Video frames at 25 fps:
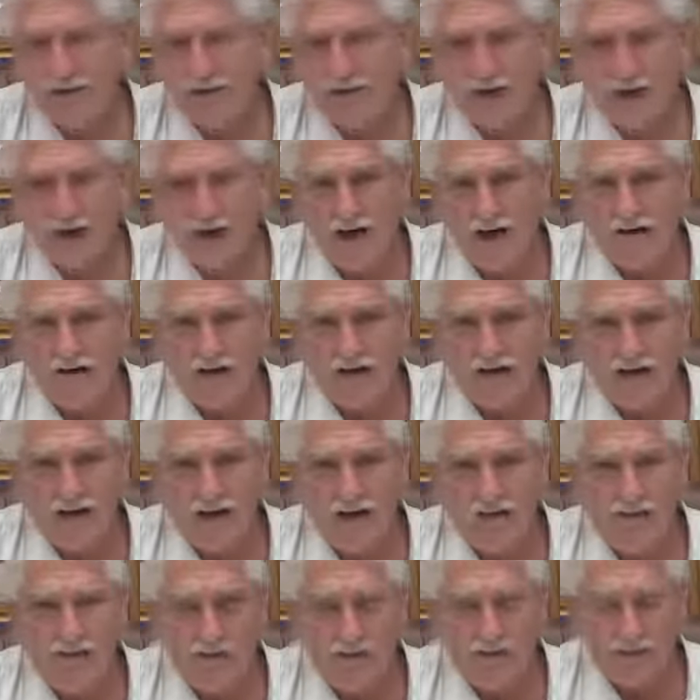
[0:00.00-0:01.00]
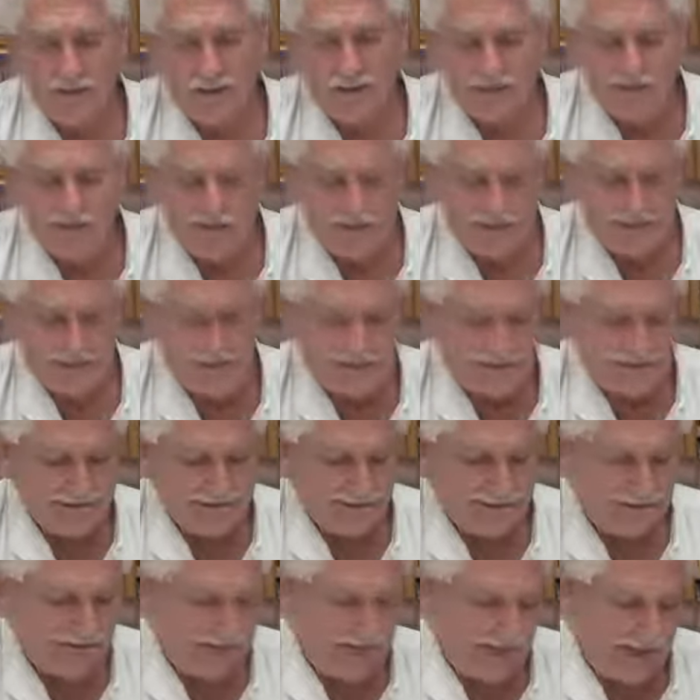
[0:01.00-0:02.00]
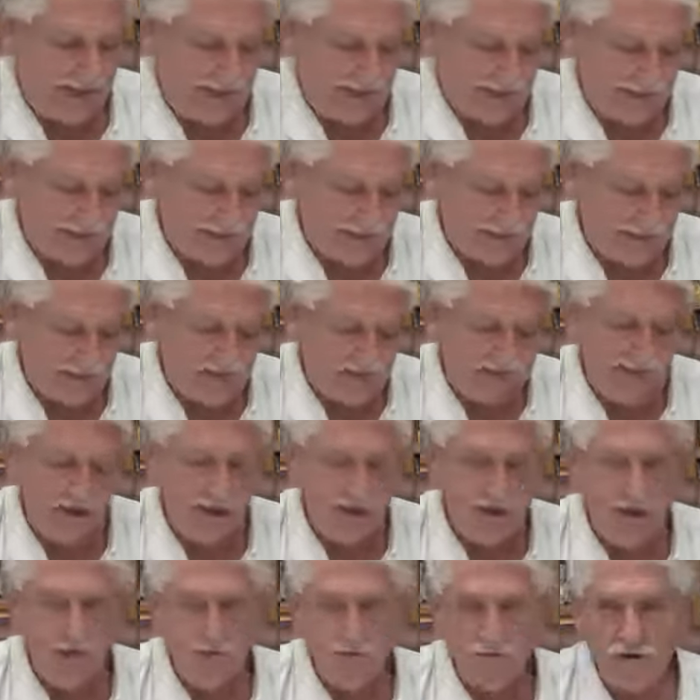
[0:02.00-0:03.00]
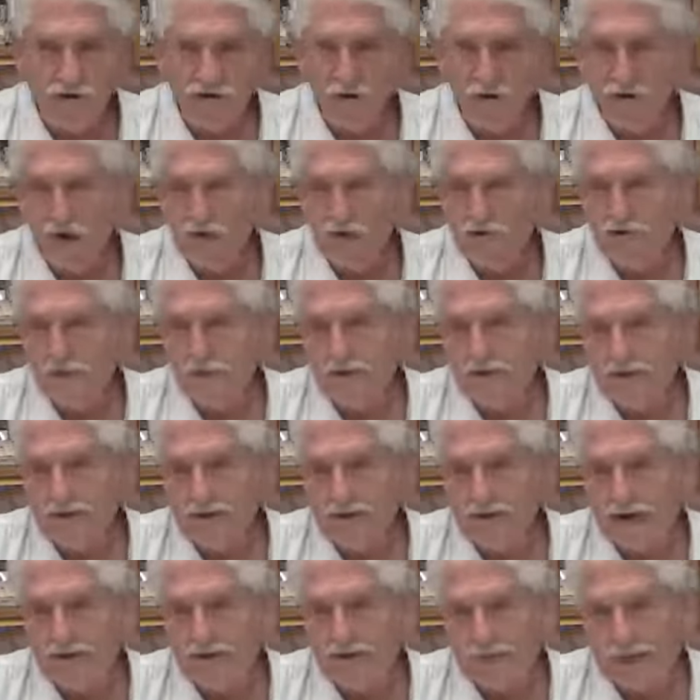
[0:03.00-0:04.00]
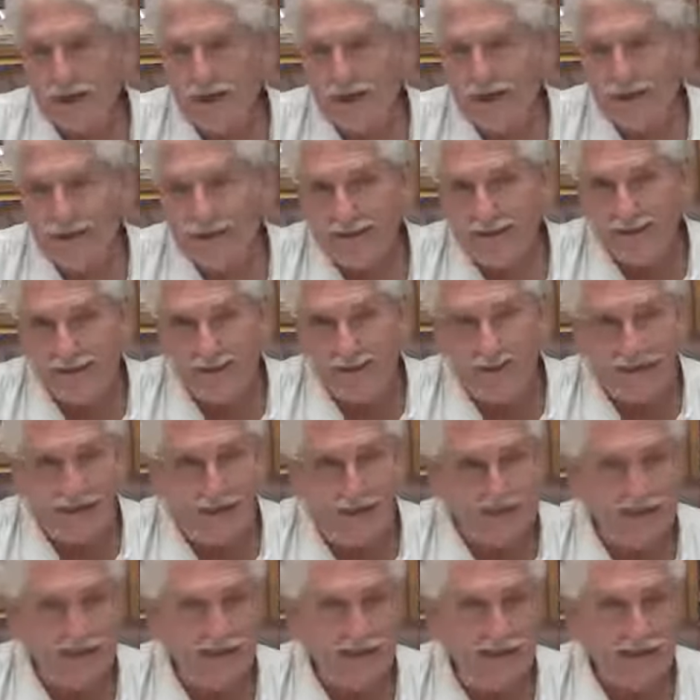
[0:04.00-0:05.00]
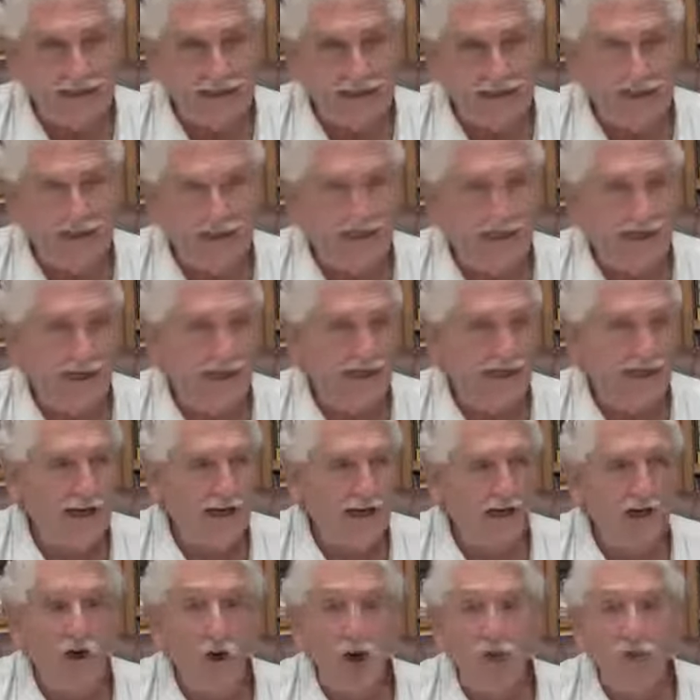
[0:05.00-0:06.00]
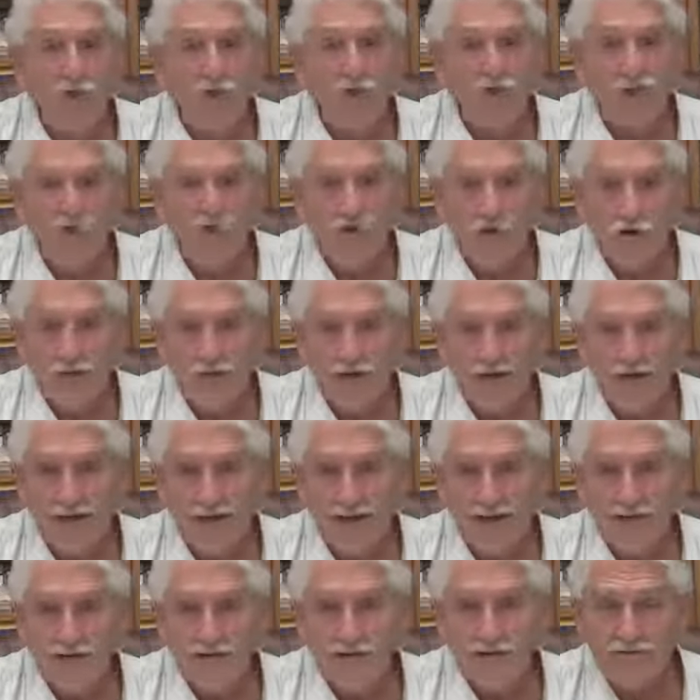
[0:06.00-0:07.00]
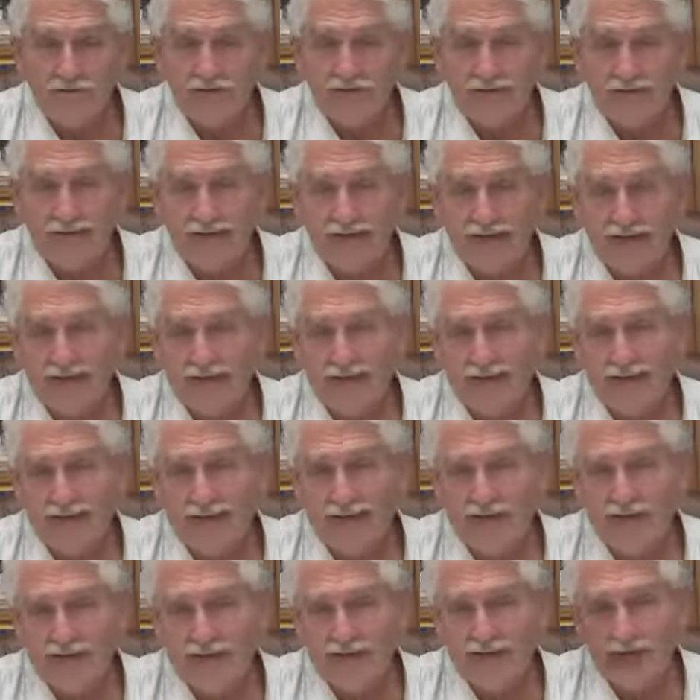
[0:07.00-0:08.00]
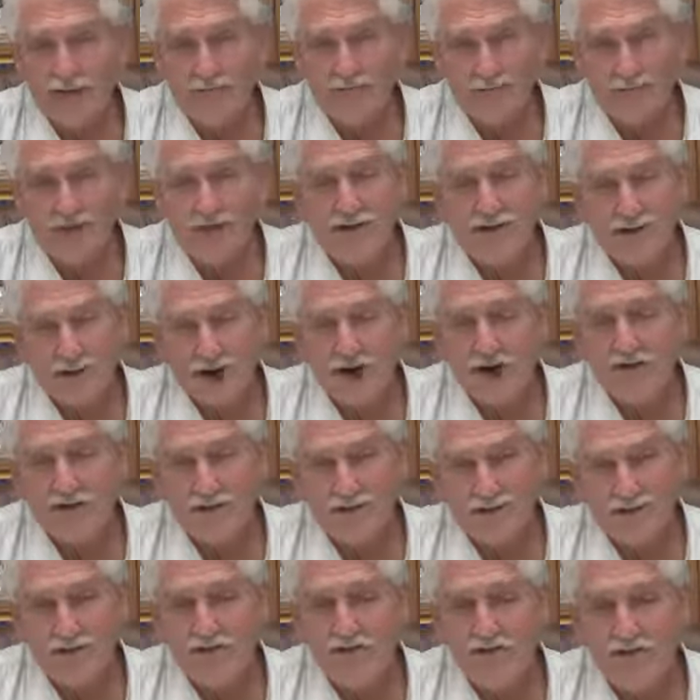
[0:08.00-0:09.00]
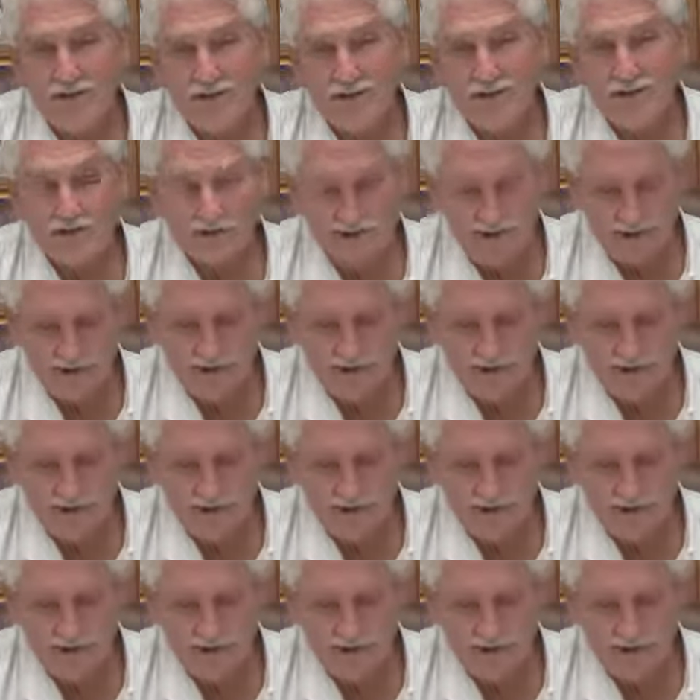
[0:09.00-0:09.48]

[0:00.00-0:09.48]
at the causal level, but I would just uh, work on putting that mind as a, a, a, gopher for myself and let me shine through. And